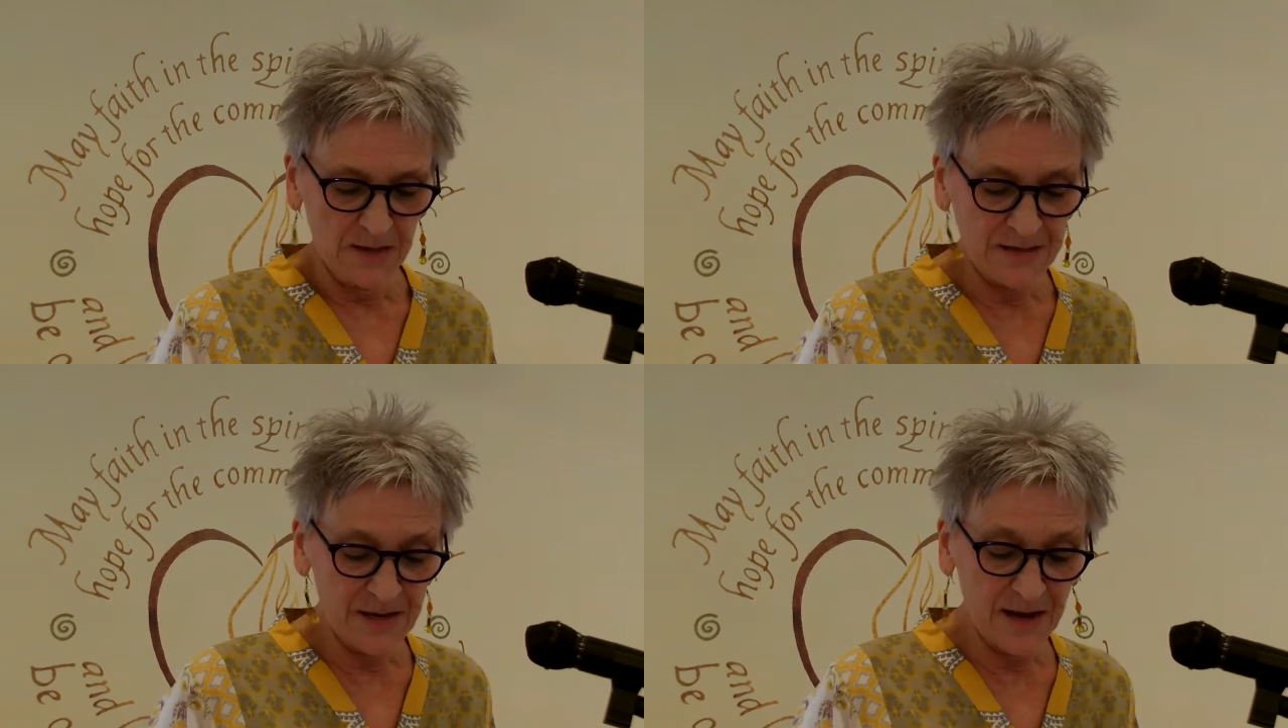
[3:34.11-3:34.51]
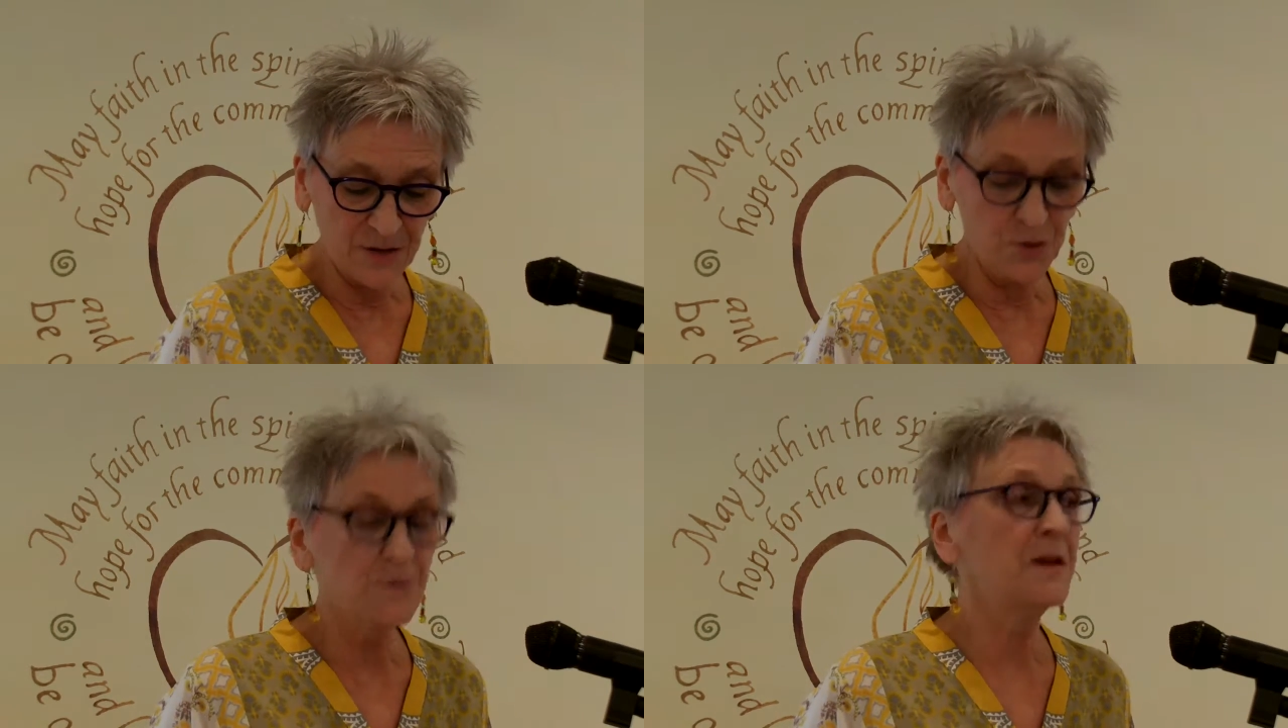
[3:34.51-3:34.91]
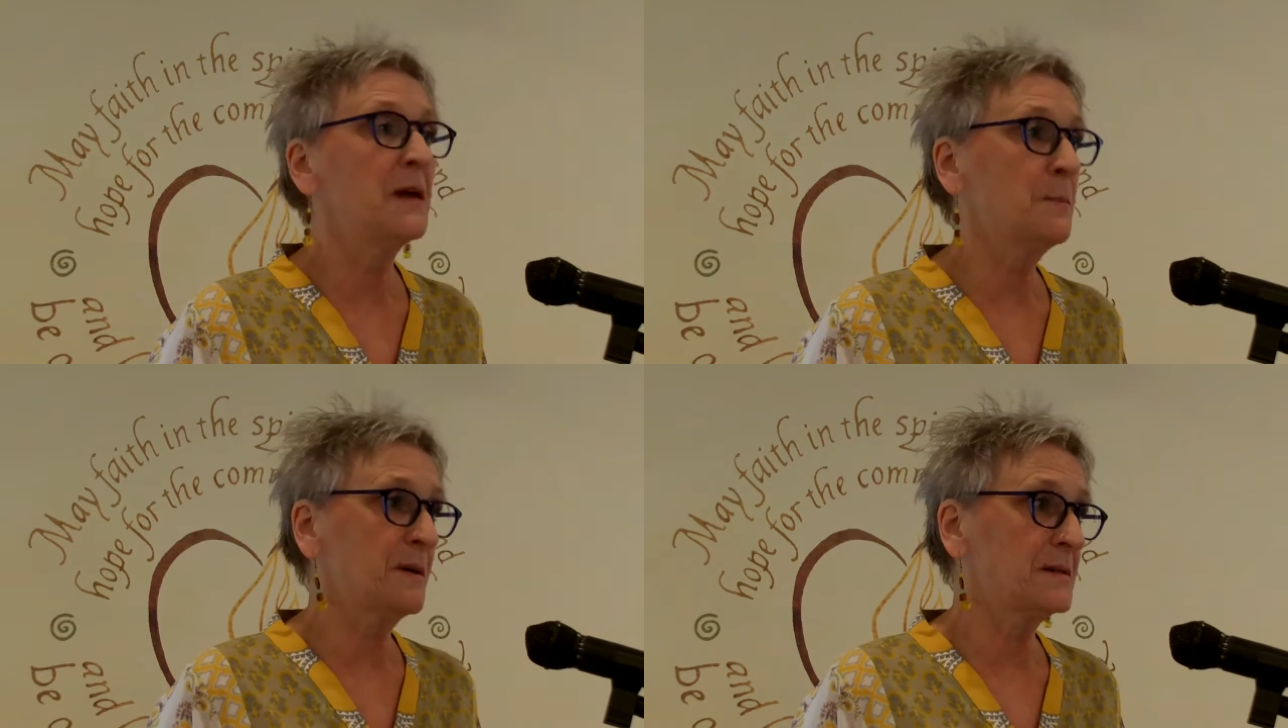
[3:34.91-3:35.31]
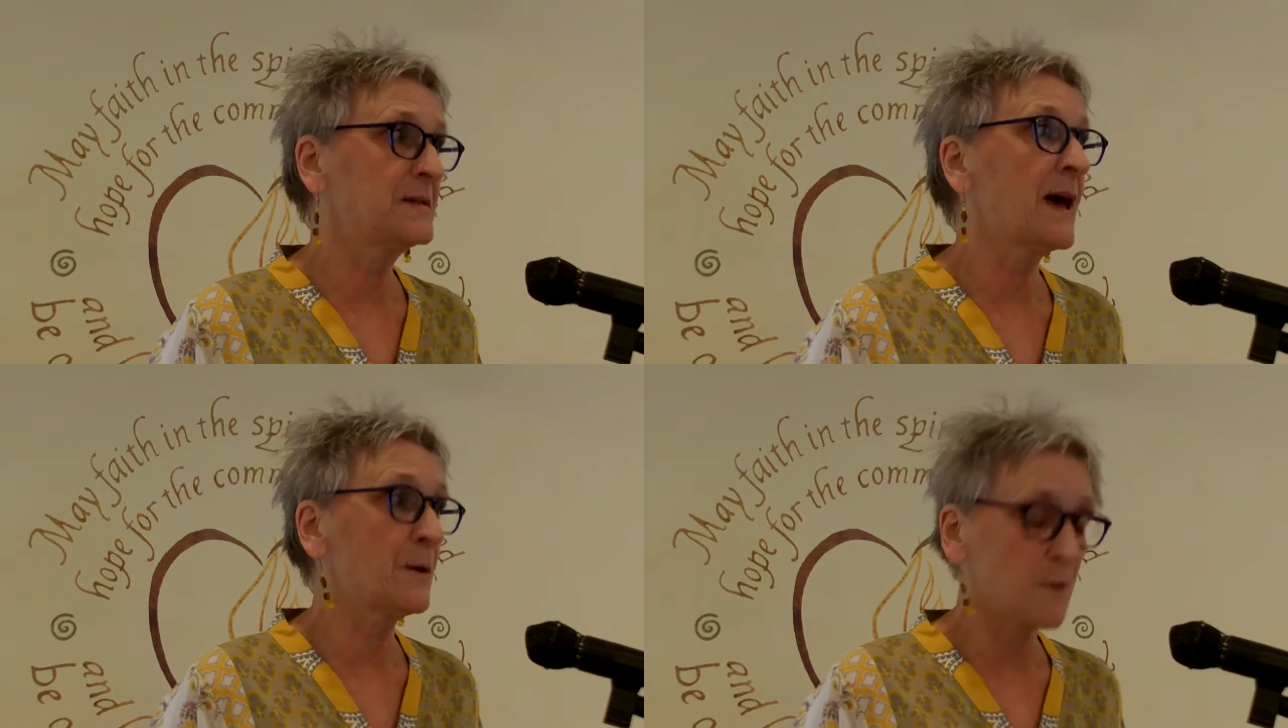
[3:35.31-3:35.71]
the hippies
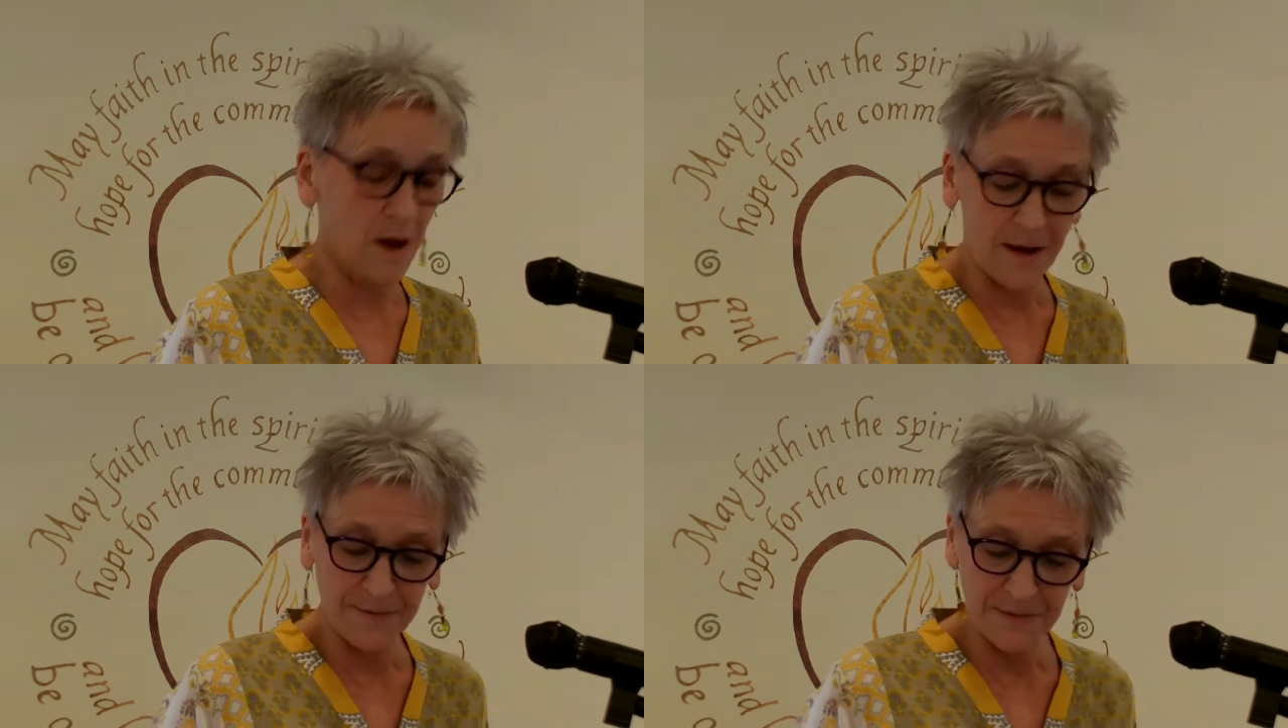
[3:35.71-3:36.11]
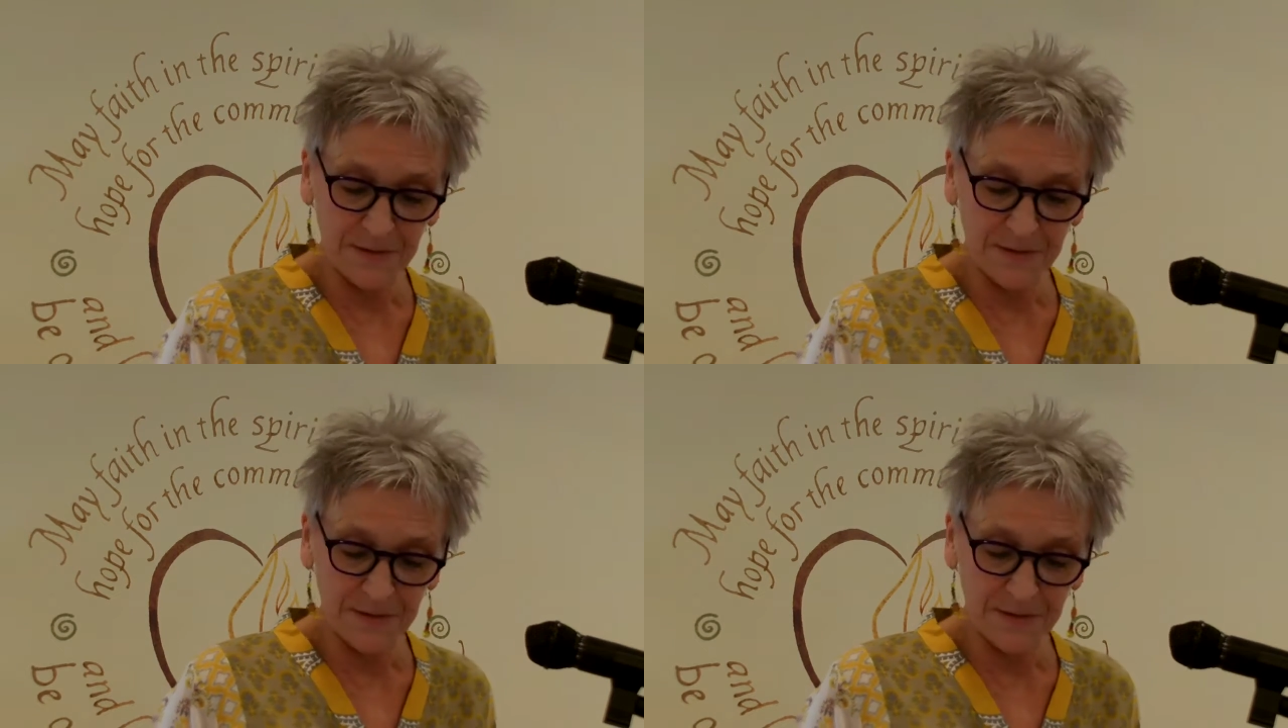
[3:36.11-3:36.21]
had arrived.